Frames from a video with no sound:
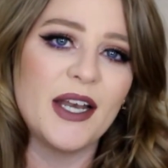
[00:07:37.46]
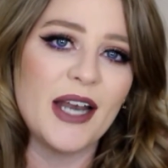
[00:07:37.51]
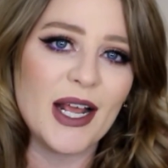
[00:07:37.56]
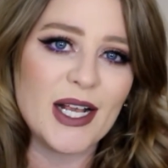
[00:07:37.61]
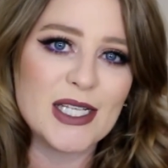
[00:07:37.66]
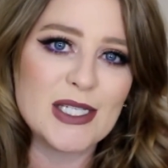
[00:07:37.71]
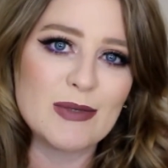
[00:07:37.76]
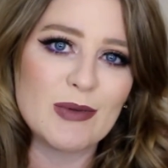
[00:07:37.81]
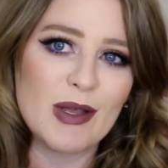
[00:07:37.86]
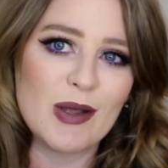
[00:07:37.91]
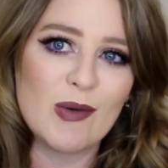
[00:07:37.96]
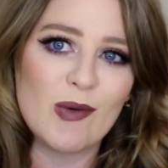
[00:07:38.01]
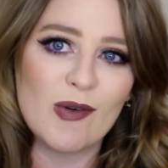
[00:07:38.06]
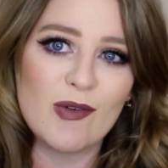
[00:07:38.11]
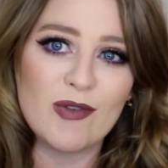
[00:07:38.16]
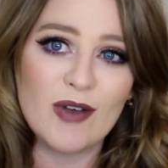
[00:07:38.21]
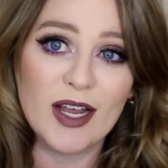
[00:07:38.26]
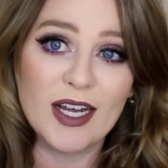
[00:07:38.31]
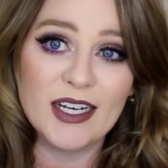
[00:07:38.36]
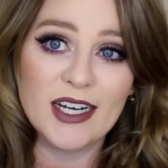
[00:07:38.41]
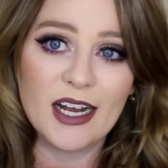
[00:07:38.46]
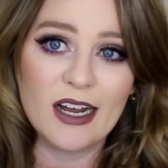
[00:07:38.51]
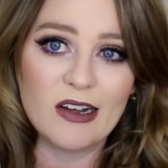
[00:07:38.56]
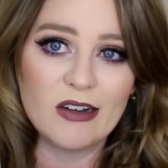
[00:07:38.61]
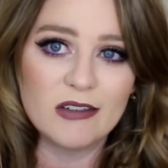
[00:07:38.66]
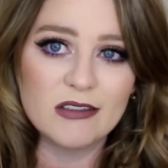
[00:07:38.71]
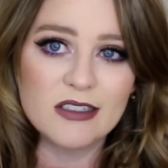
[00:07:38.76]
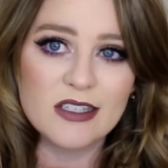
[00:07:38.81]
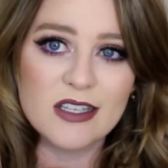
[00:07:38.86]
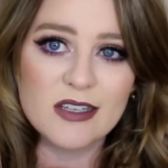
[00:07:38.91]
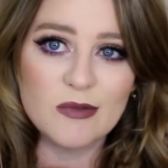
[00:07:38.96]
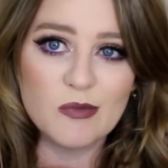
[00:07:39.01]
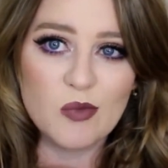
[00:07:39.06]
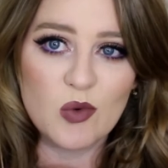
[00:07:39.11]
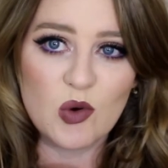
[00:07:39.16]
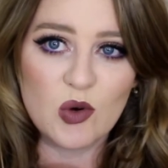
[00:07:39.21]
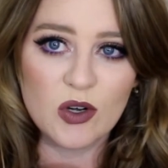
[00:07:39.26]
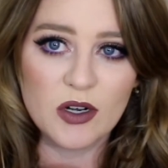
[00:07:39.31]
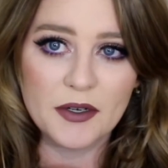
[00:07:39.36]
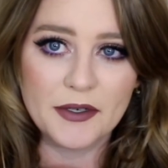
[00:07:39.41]
next week we'll find out some
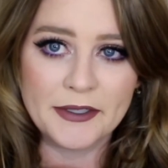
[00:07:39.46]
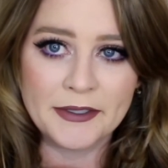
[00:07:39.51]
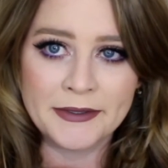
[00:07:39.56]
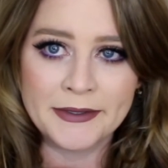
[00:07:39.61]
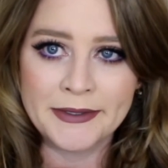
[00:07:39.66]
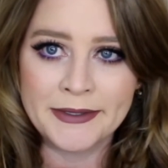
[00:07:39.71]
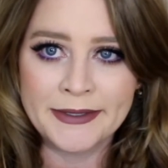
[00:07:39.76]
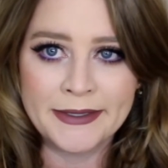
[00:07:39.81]
more